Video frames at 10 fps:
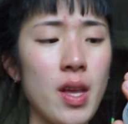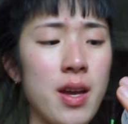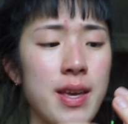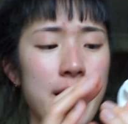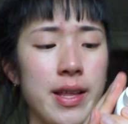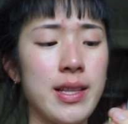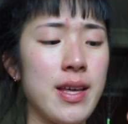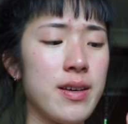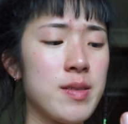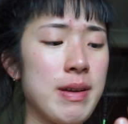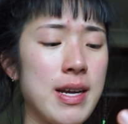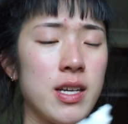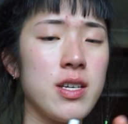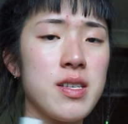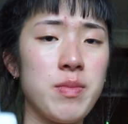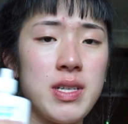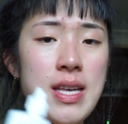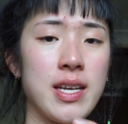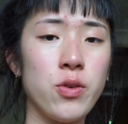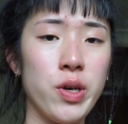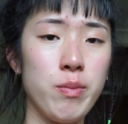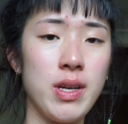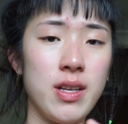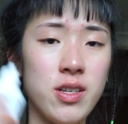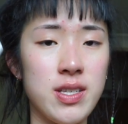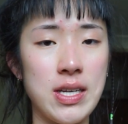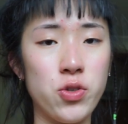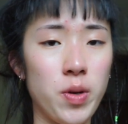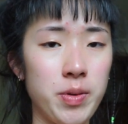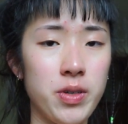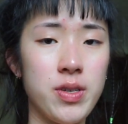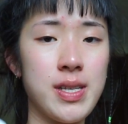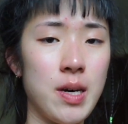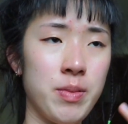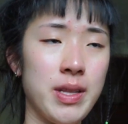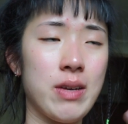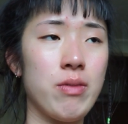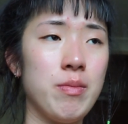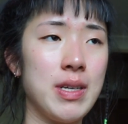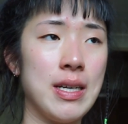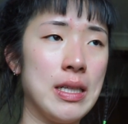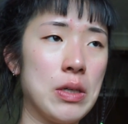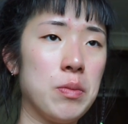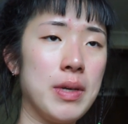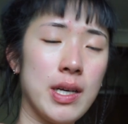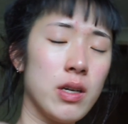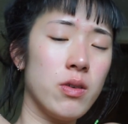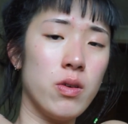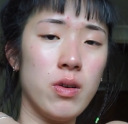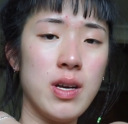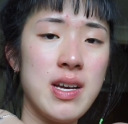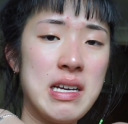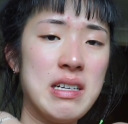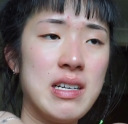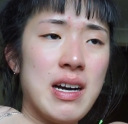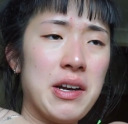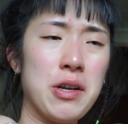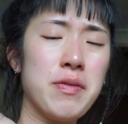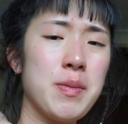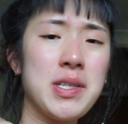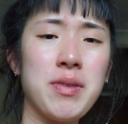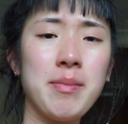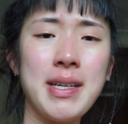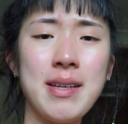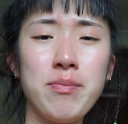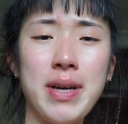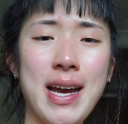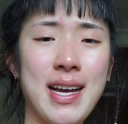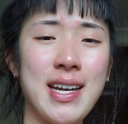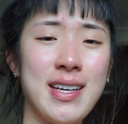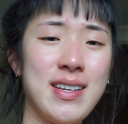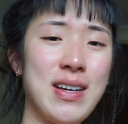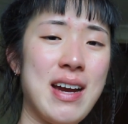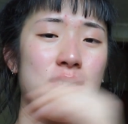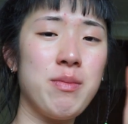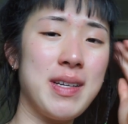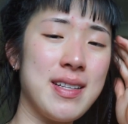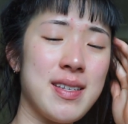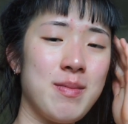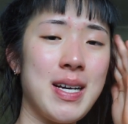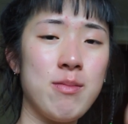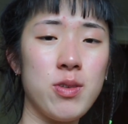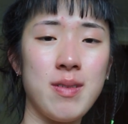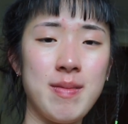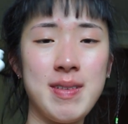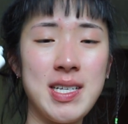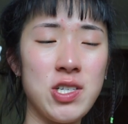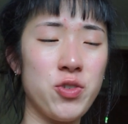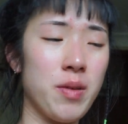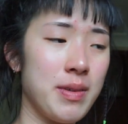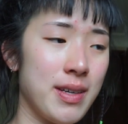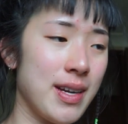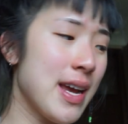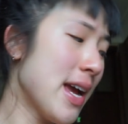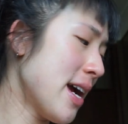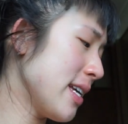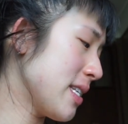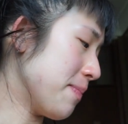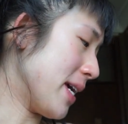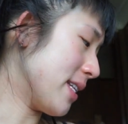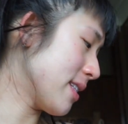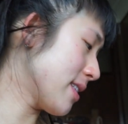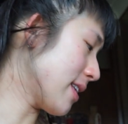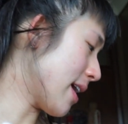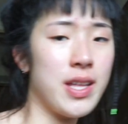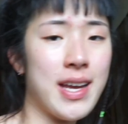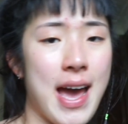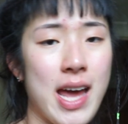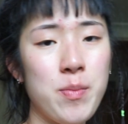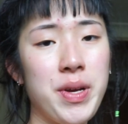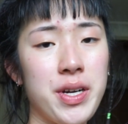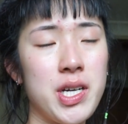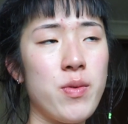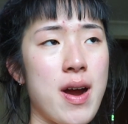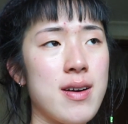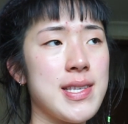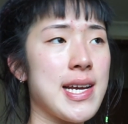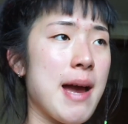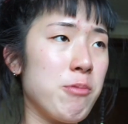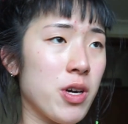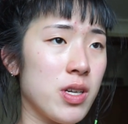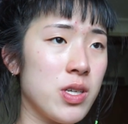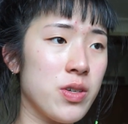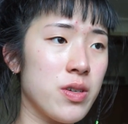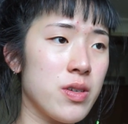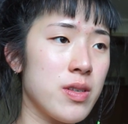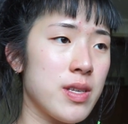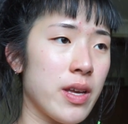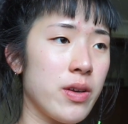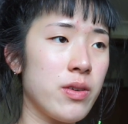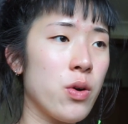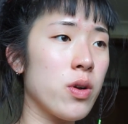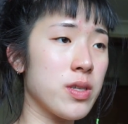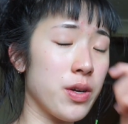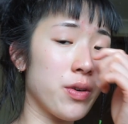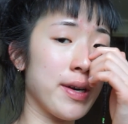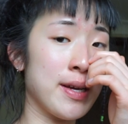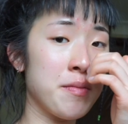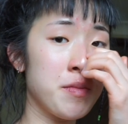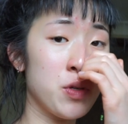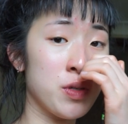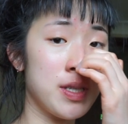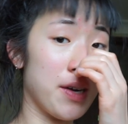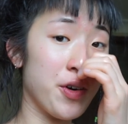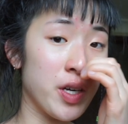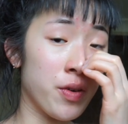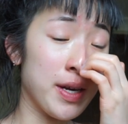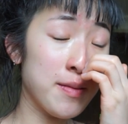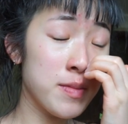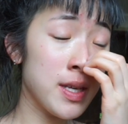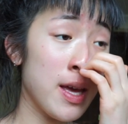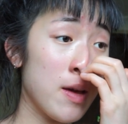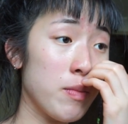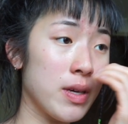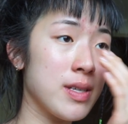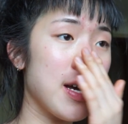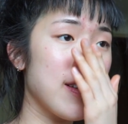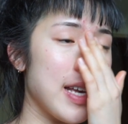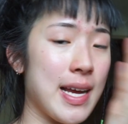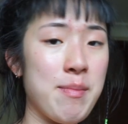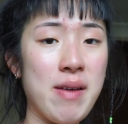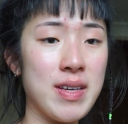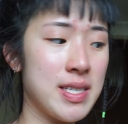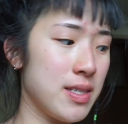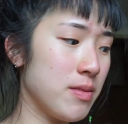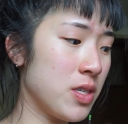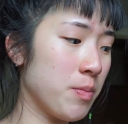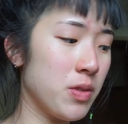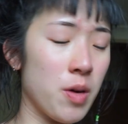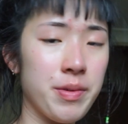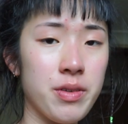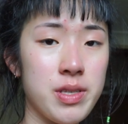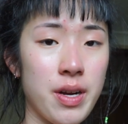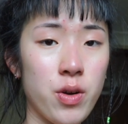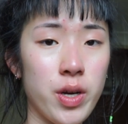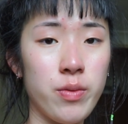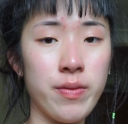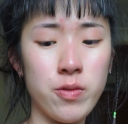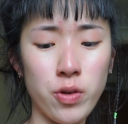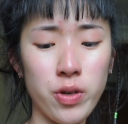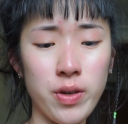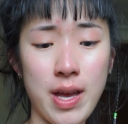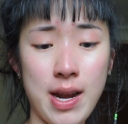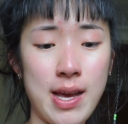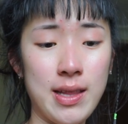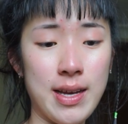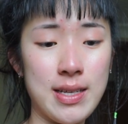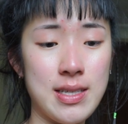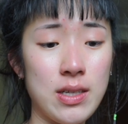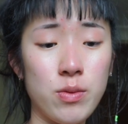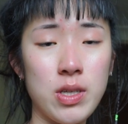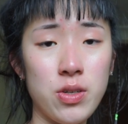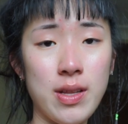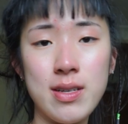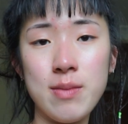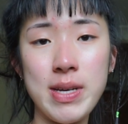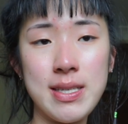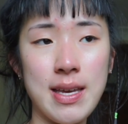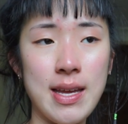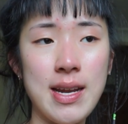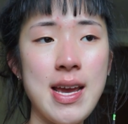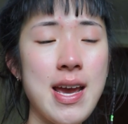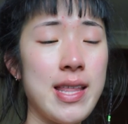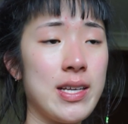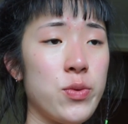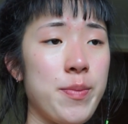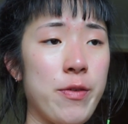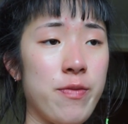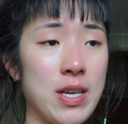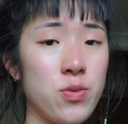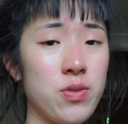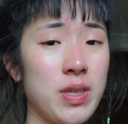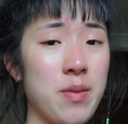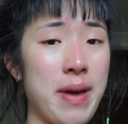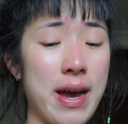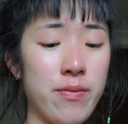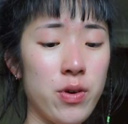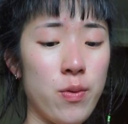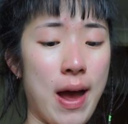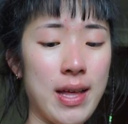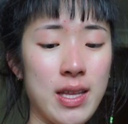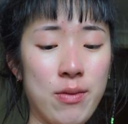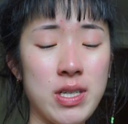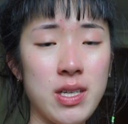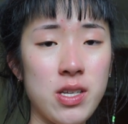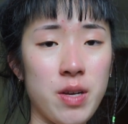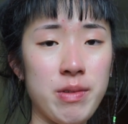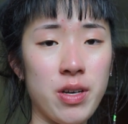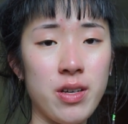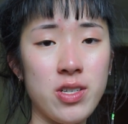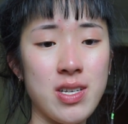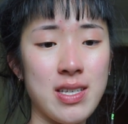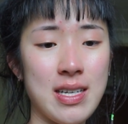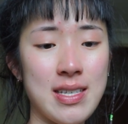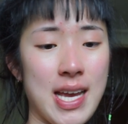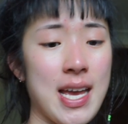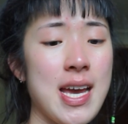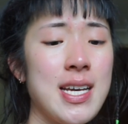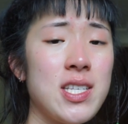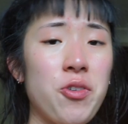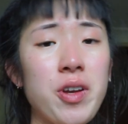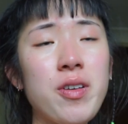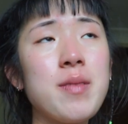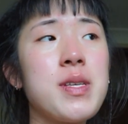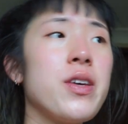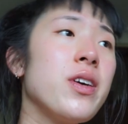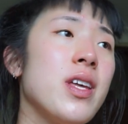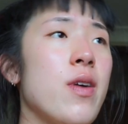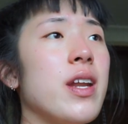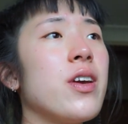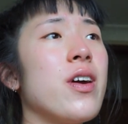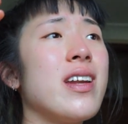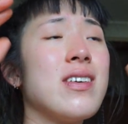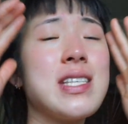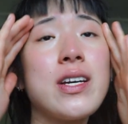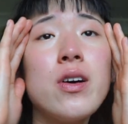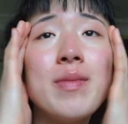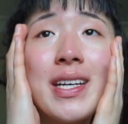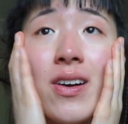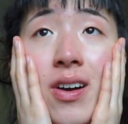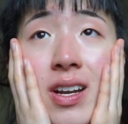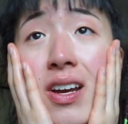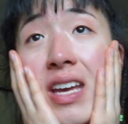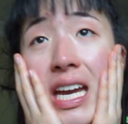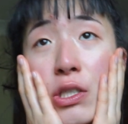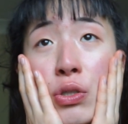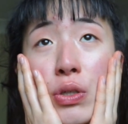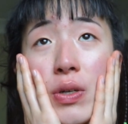Yeah, like they'll explain how to use it, but it's like an ointment and you just like drop it on your scalp and like rub it in a little bit. Or I don't know if you're meant to rub it in, but I rub it in sometimes, or sometimes I just drop it. It depends. like I had a period where I was like, I'm not going to use cortisone creams or steroid creams, because I was like, I'm having topical steroid withdrawal, and I like didn't want to do that to my skin, and that's why my face was really bad for a while. And I went to the dermatologist and he's like, steroid creams are the only way to go, and I was like, oh my god, okay, true.